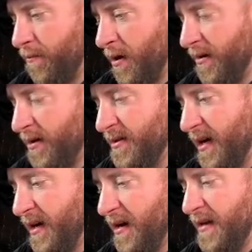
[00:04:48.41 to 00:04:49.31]
probably our
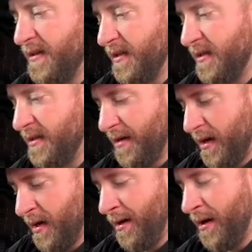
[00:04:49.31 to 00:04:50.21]
second nicest
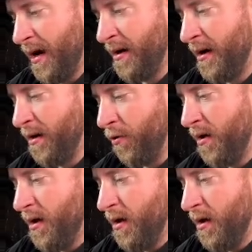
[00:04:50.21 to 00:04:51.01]
non-auto,